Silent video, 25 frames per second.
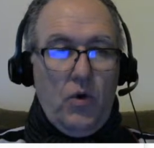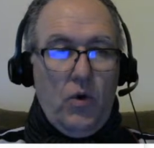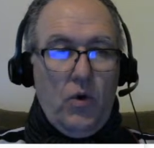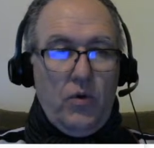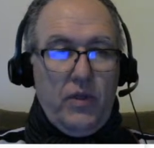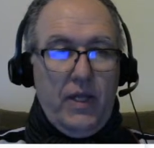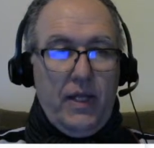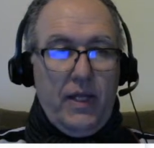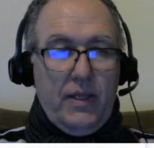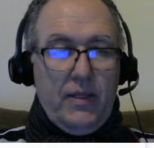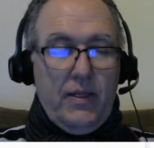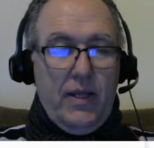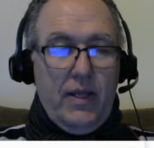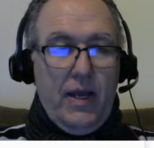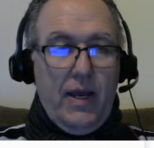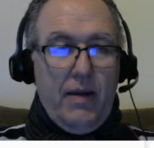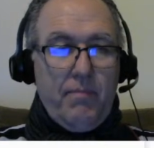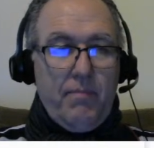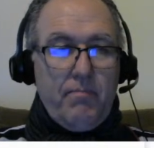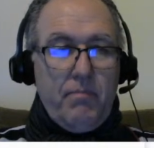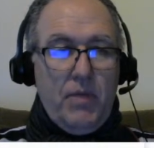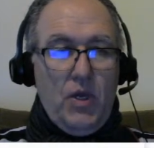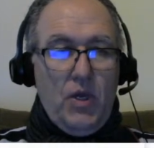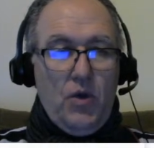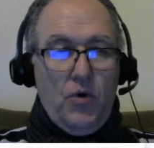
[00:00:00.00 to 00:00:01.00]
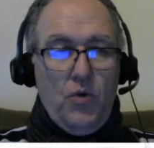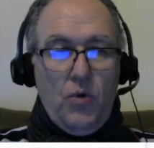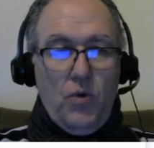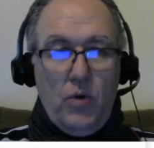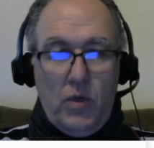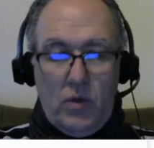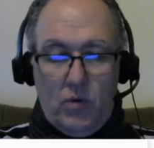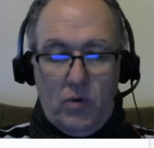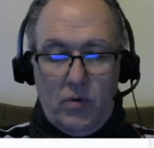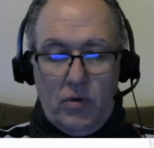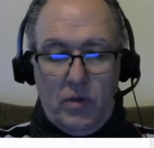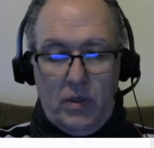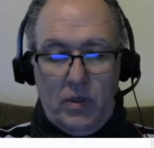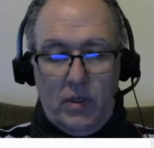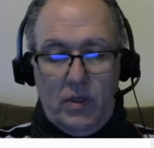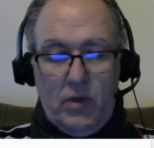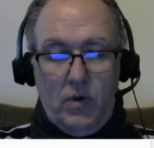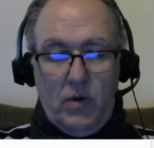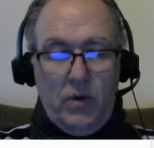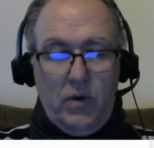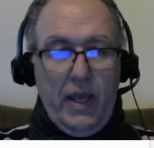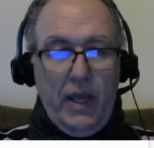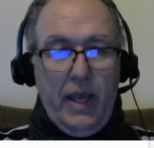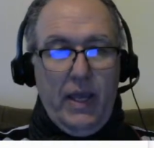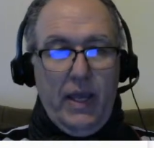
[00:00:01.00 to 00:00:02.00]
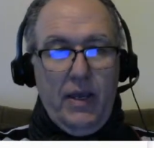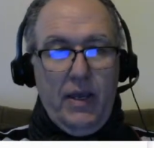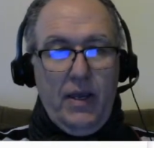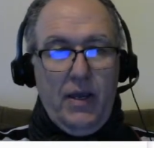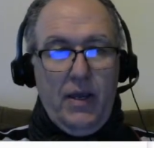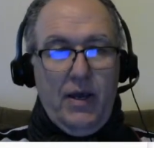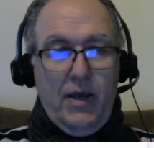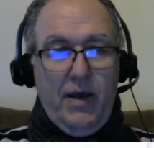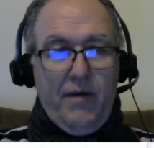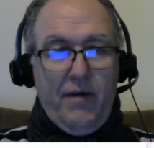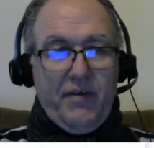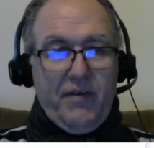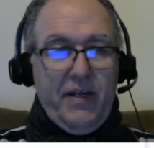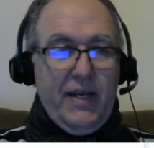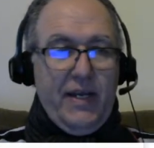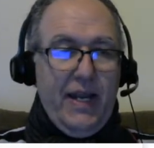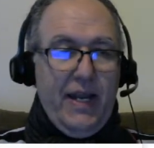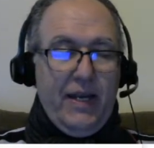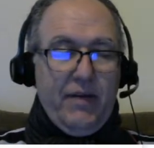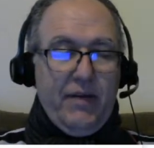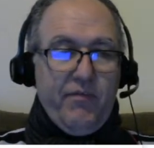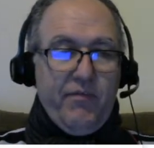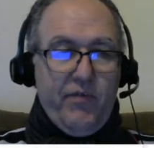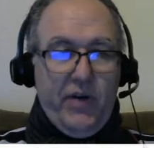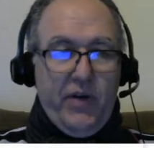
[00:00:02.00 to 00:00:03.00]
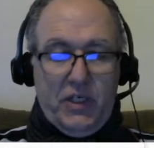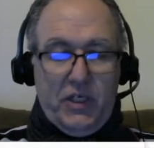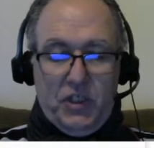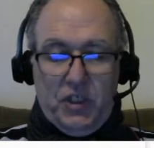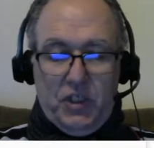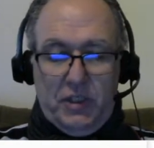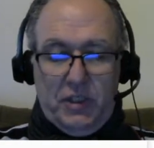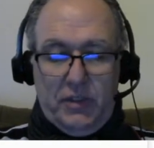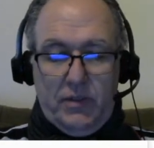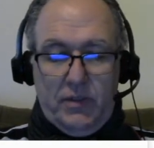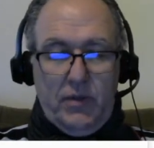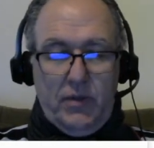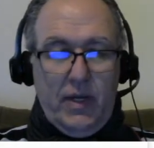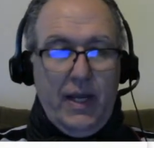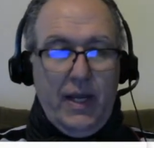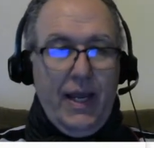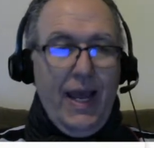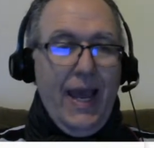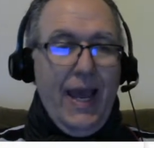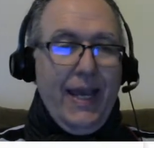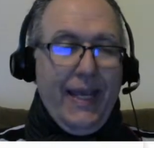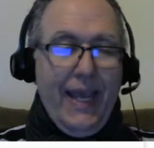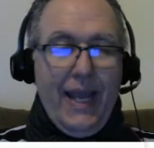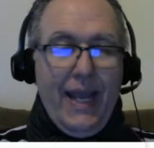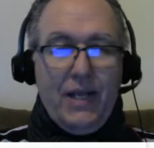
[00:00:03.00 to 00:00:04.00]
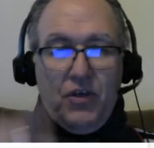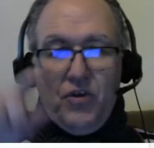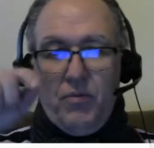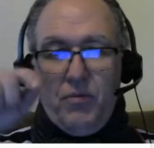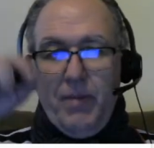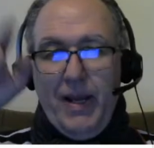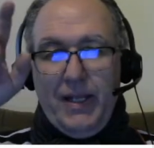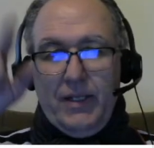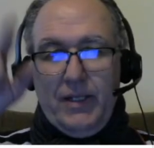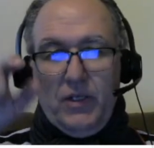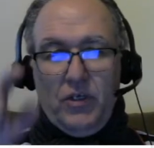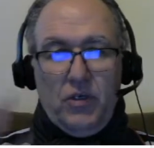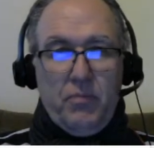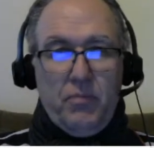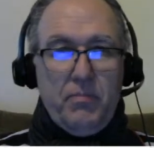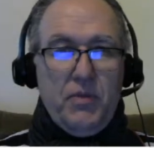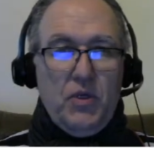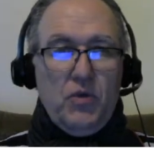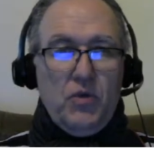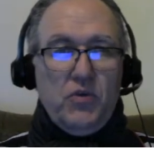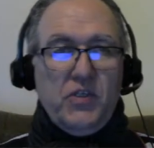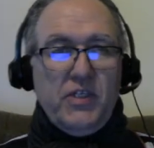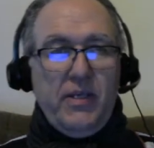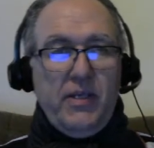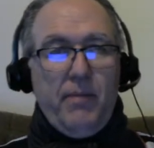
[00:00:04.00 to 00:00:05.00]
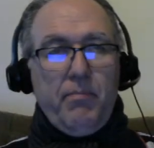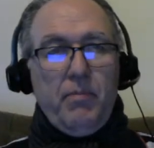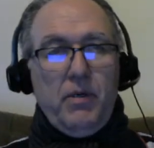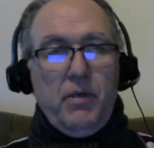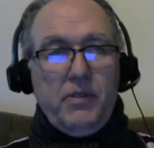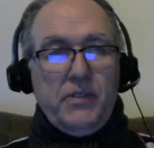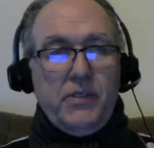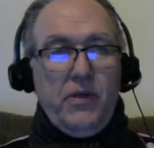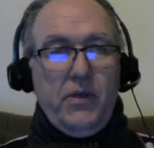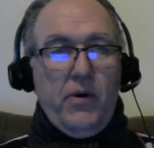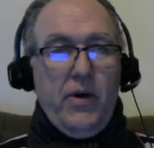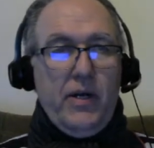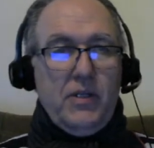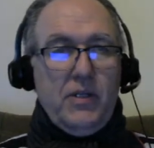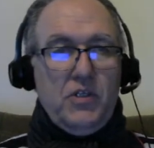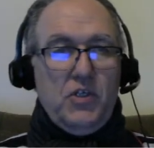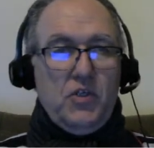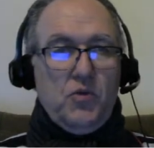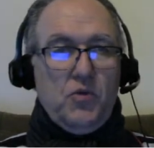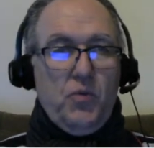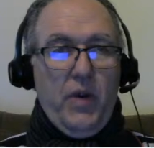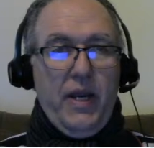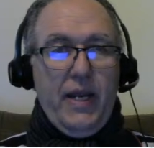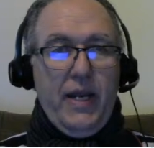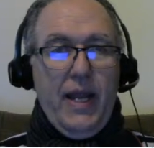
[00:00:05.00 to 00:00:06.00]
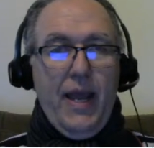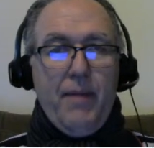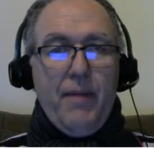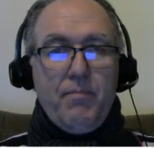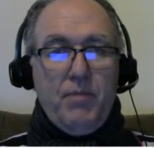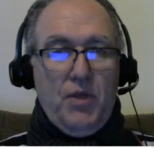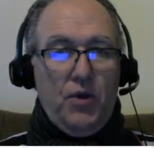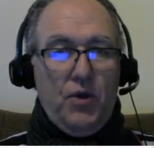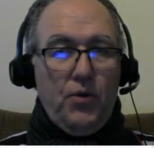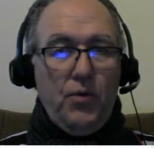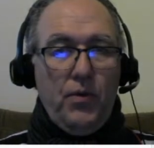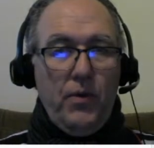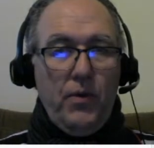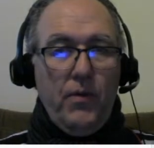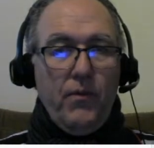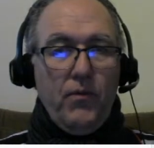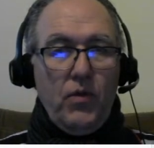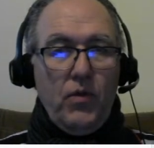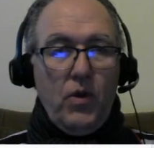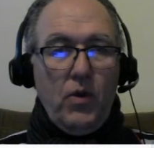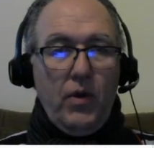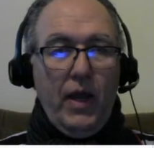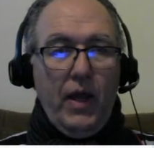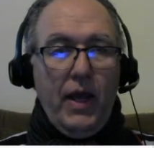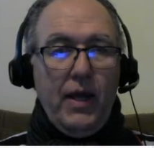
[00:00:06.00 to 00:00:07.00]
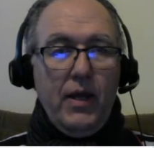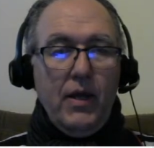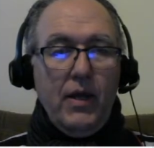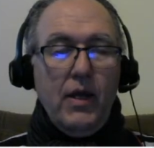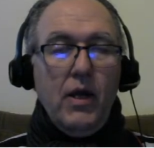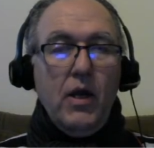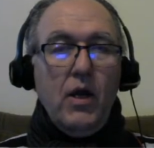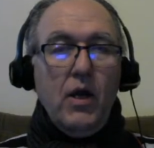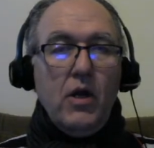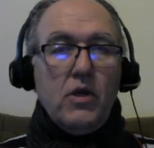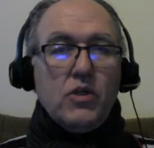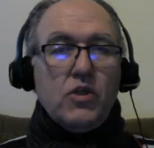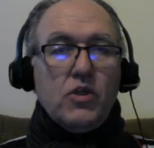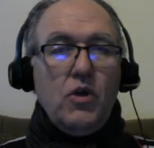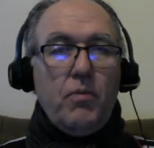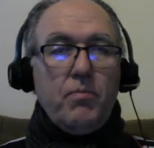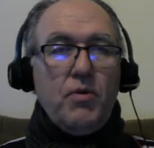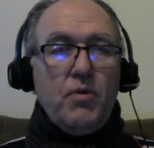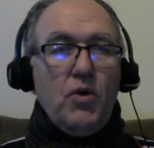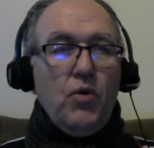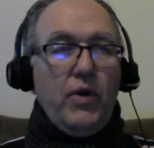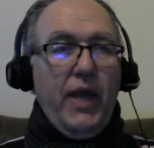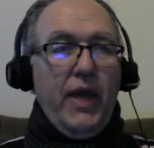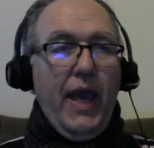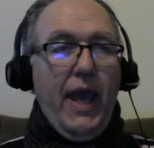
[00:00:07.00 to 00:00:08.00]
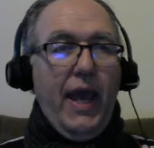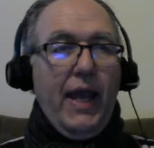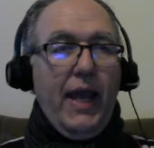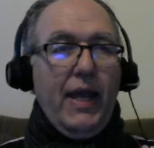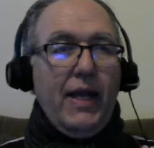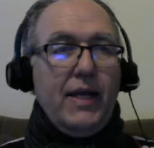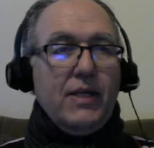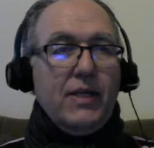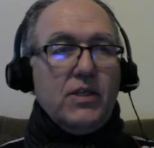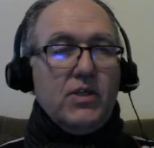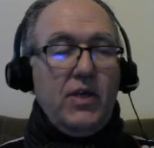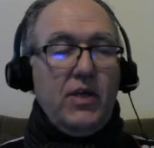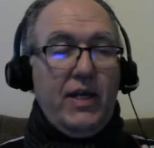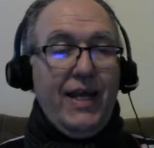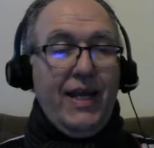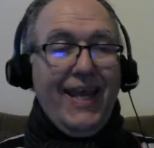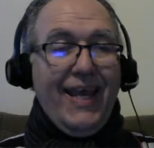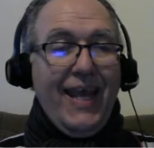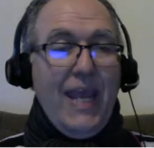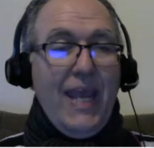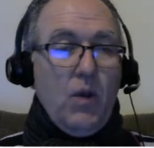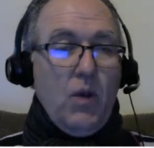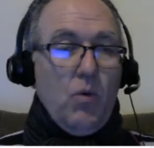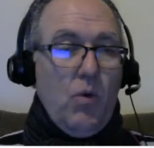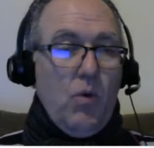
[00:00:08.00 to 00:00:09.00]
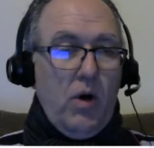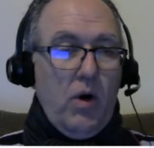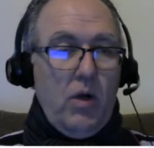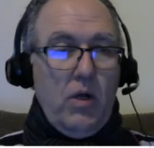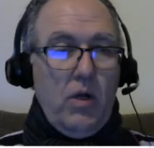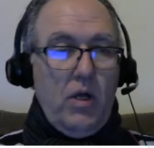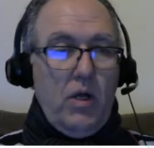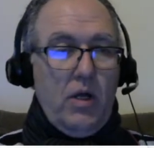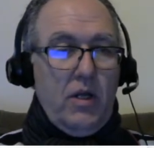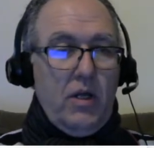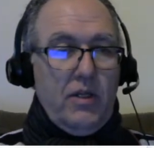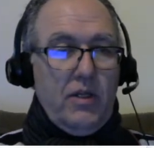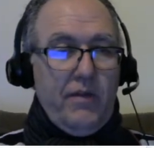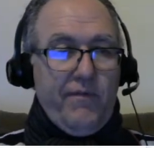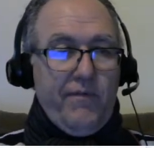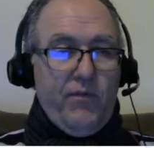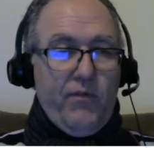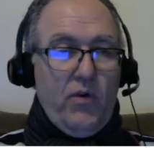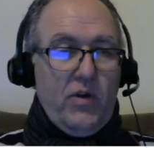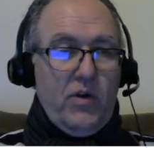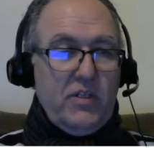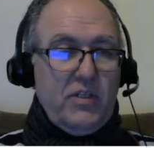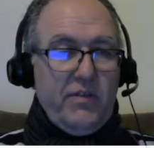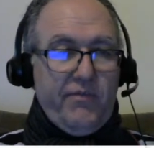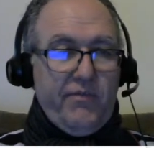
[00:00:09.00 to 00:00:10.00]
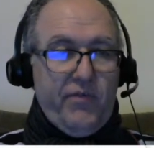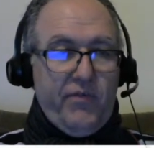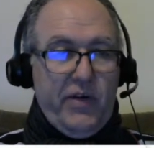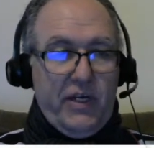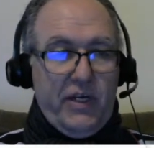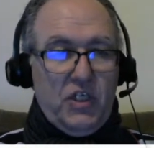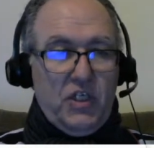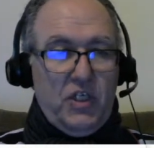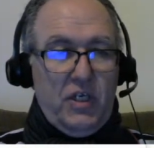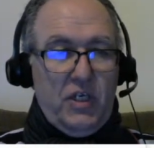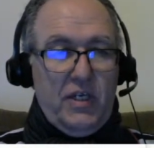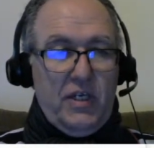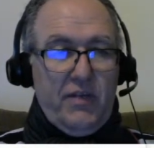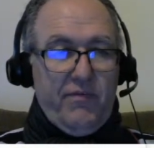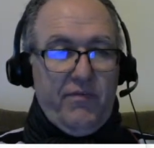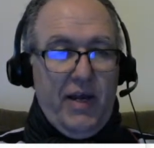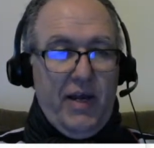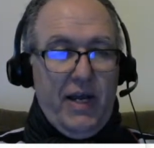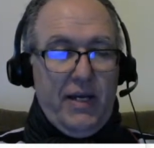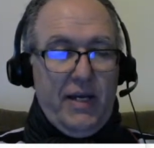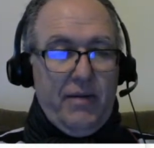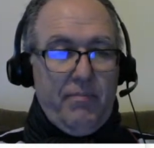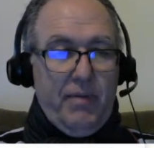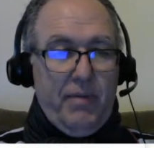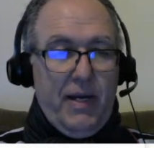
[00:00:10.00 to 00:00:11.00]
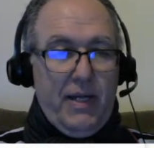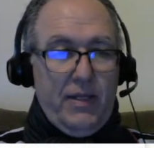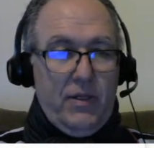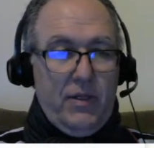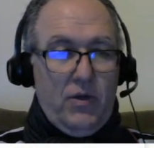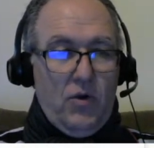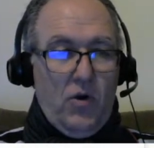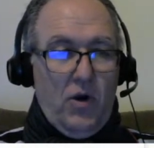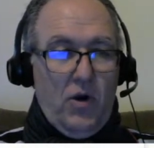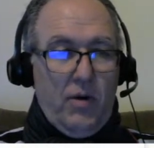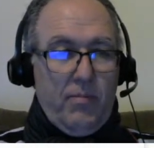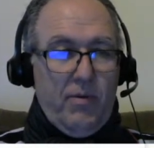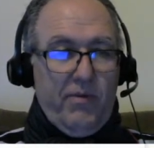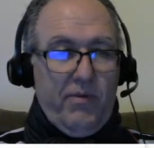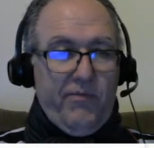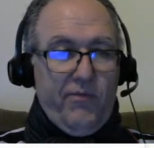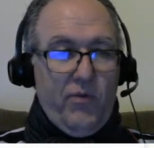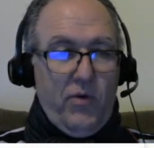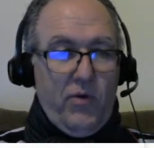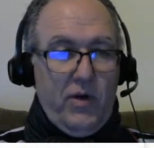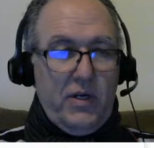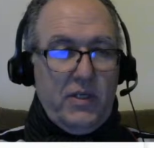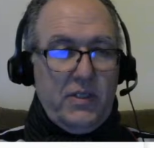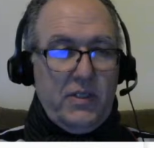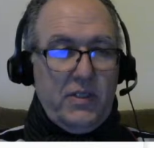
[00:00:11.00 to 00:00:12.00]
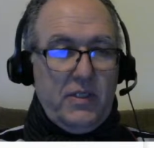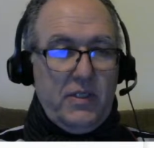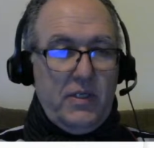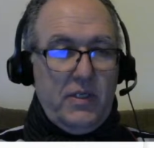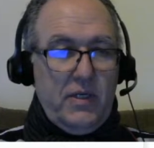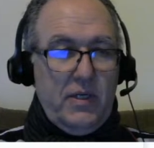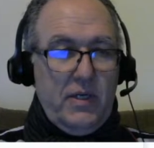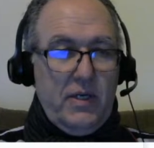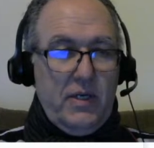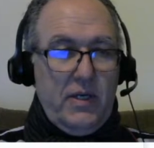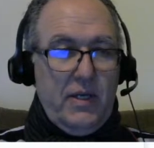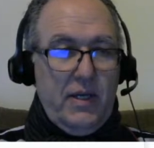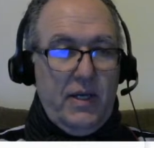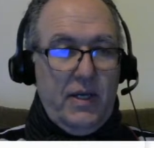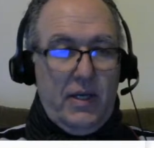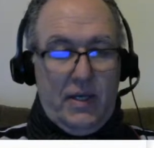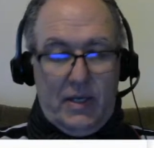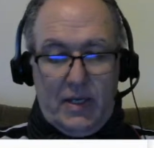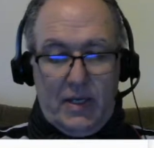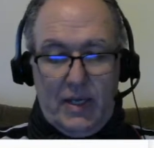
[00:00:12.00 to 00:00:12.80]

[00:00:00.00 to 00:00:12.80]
you know that mu, okay, of kinetic friction, I can't do my little mu symbol, so I'll just write mu. Okay, so mu k is going to equal the force of friction divided by the normal force.